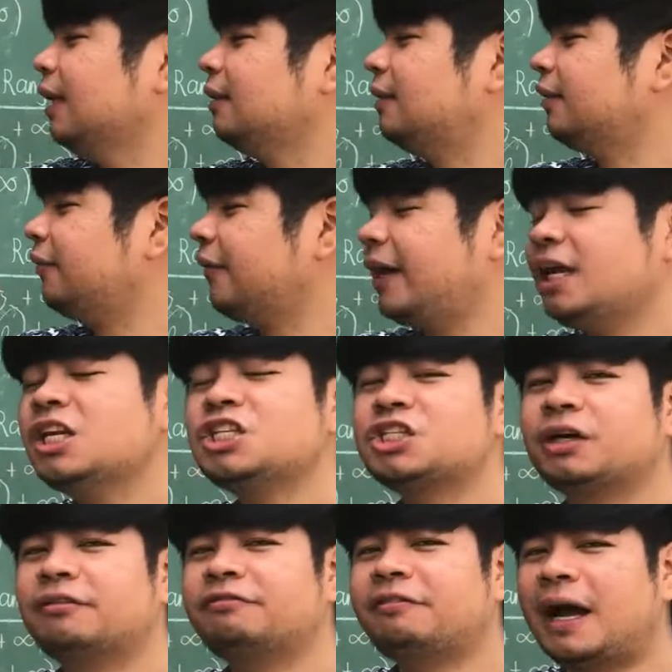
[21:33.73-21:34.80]
the range
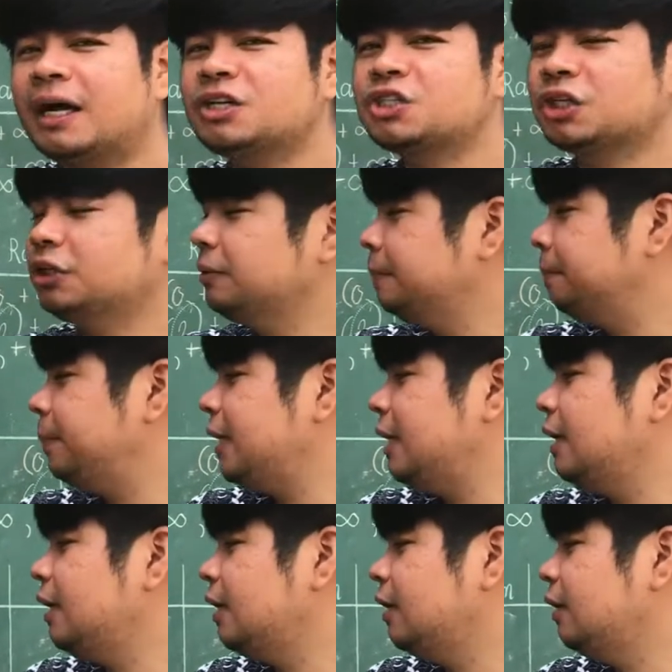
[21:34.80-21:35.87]
of function
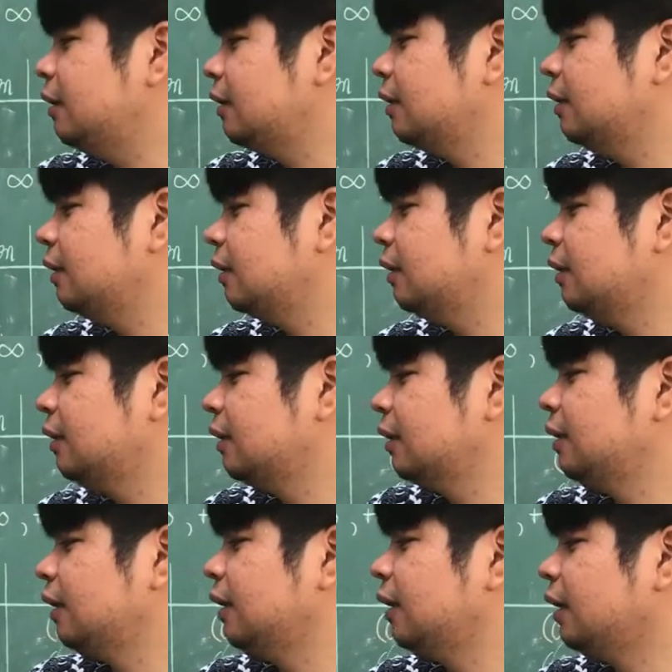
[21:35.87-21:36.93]
p
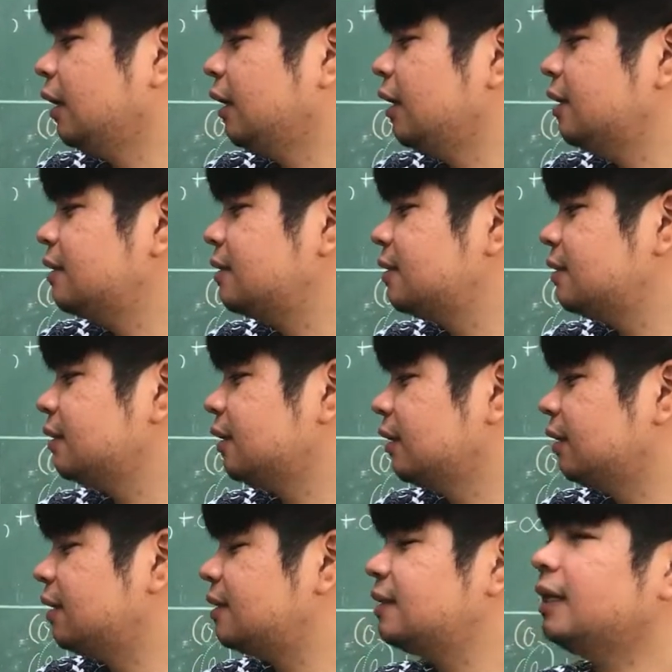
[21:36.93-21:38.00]
is
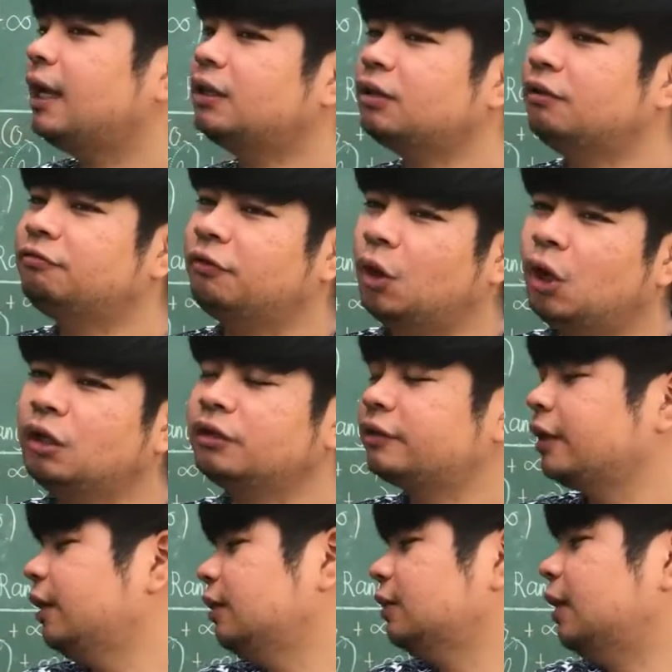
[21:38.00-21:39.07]
the set of all
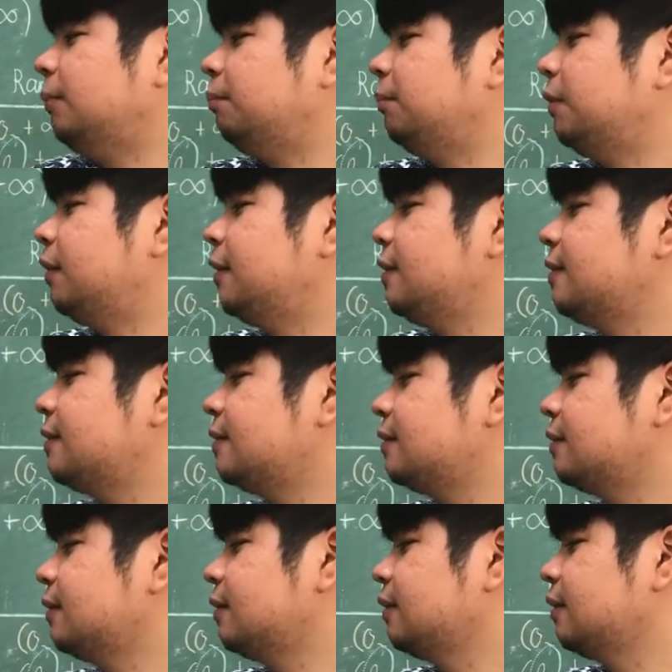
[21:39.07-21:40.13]
real
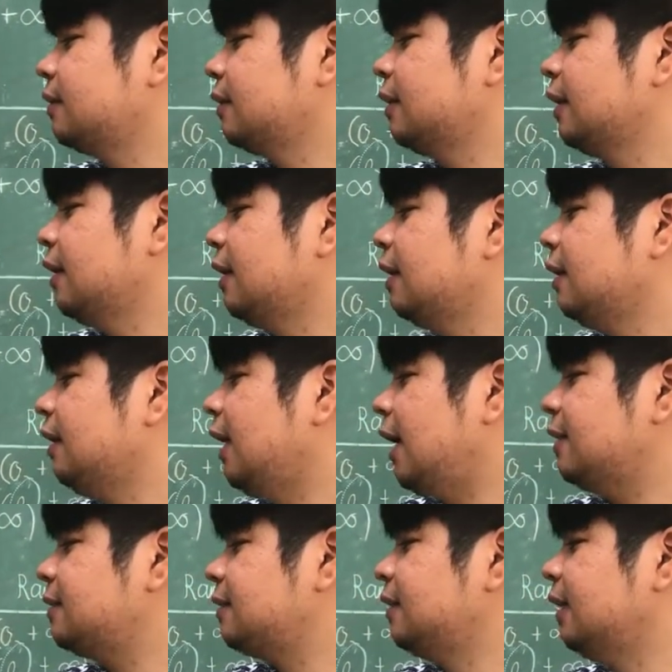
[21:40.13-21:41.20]
numbers
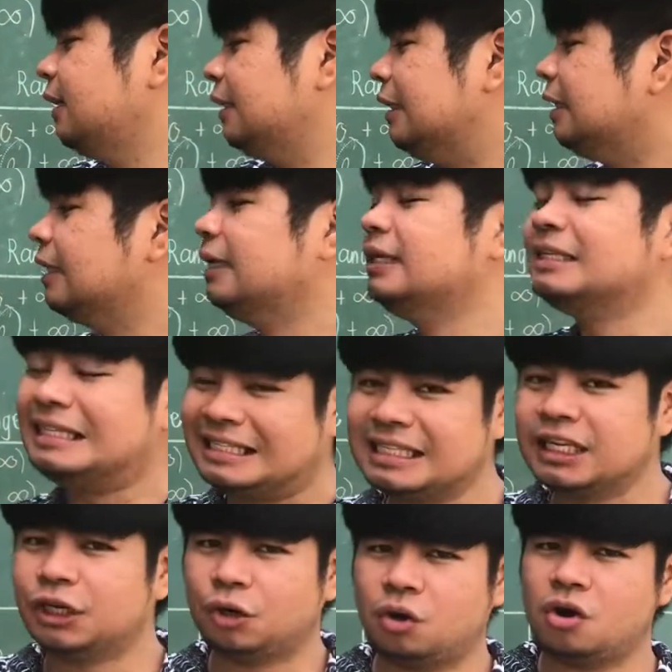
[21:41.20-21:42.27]
less than
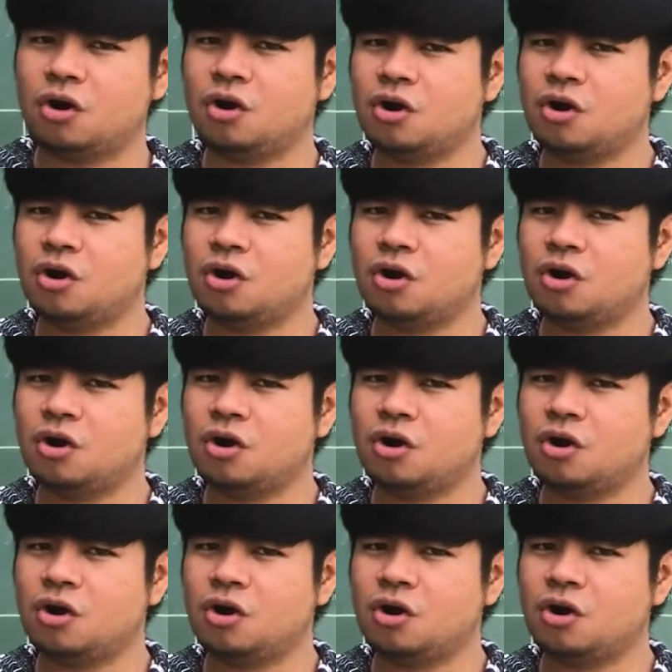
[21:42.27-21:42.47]
0.